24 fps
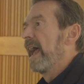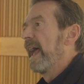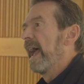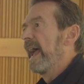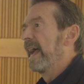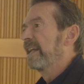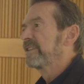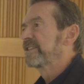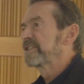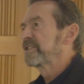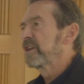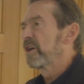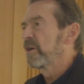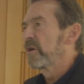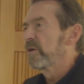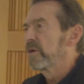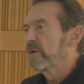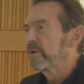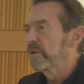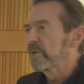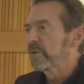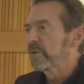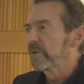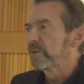And
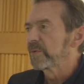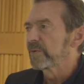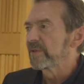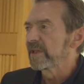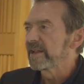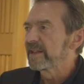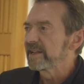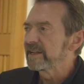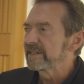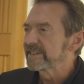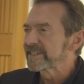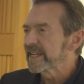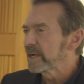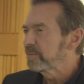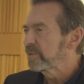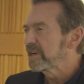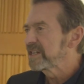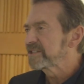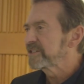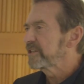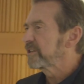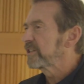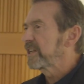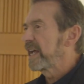so, in some
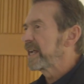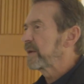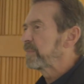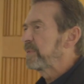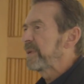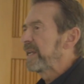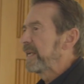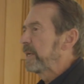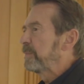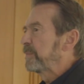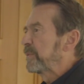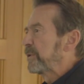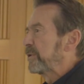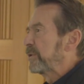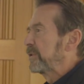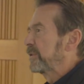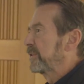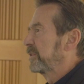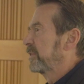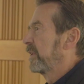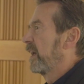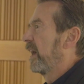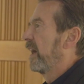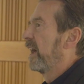ways, they're like people.
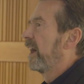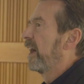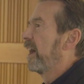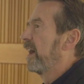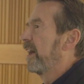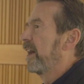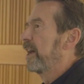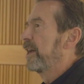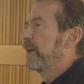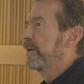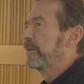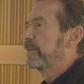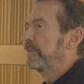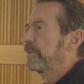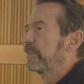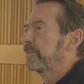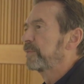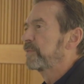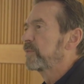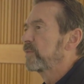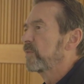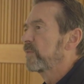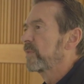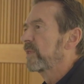Um,
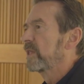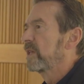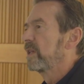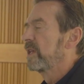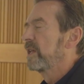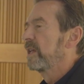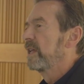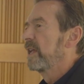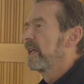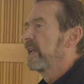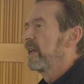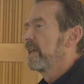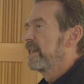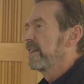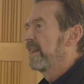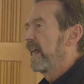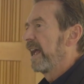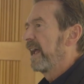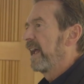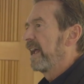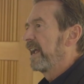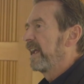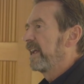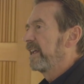
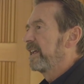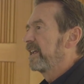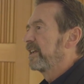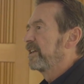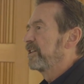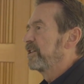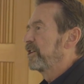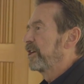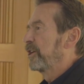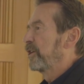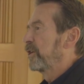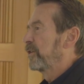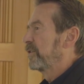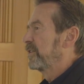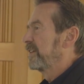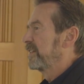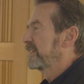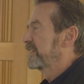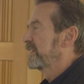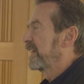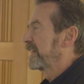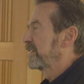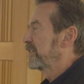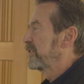they, you know,
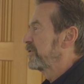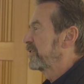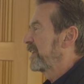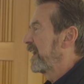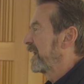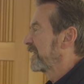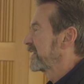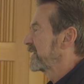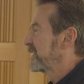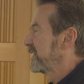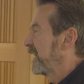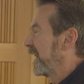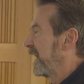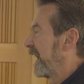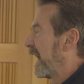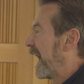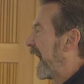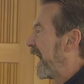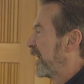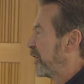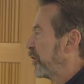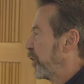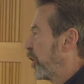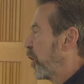it's like you can't say,
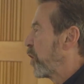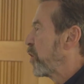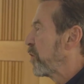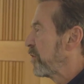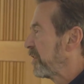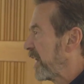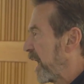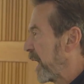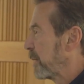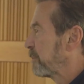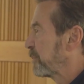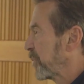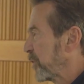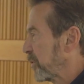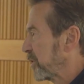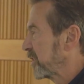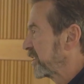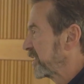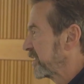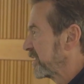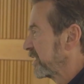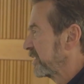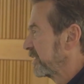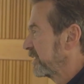I know that
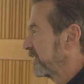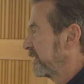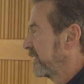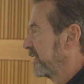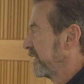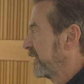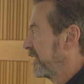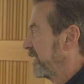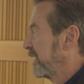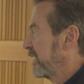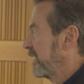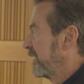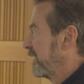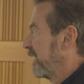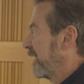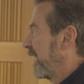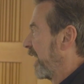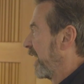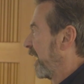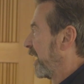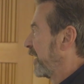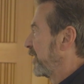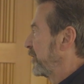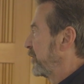person.
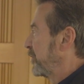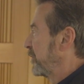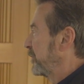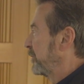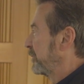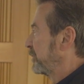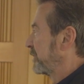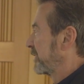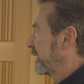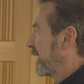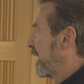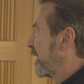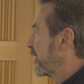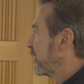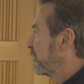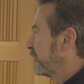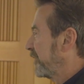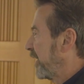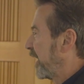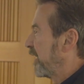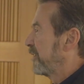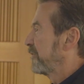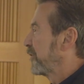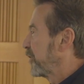Uh, you kind of
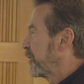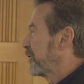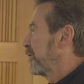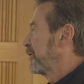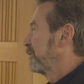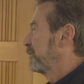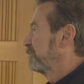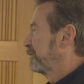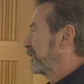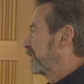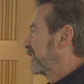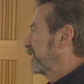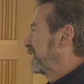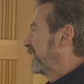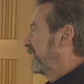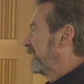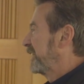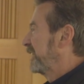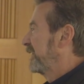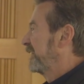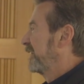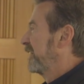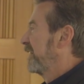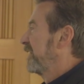never
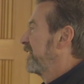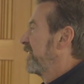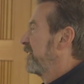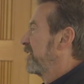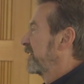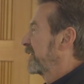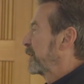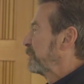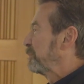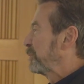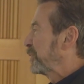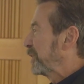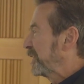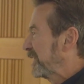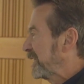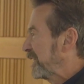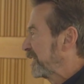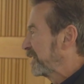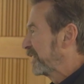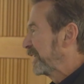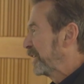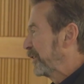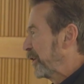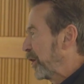really
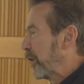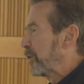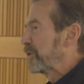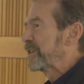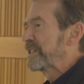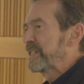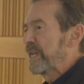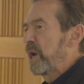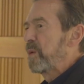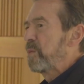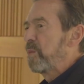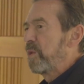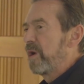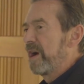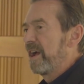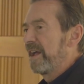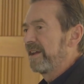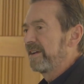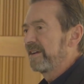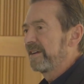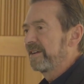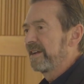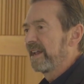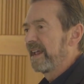completely know
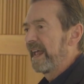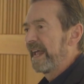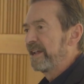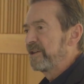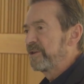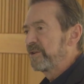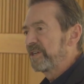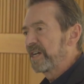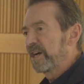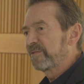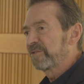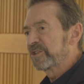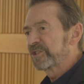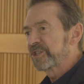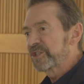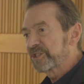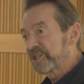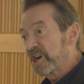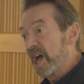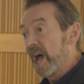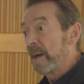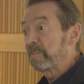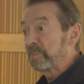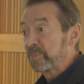someone, and you never
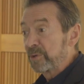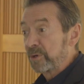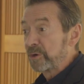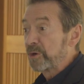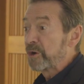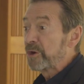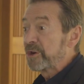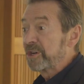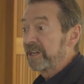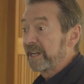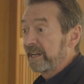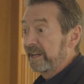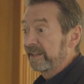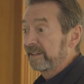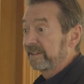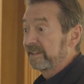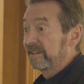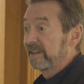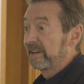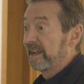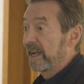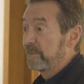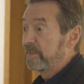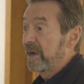stop
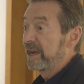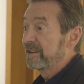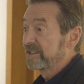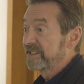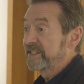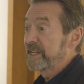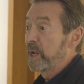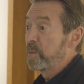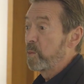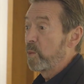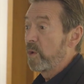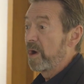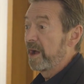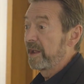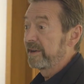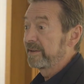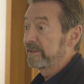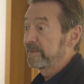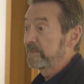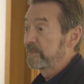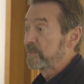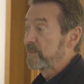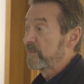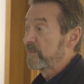learning about someone.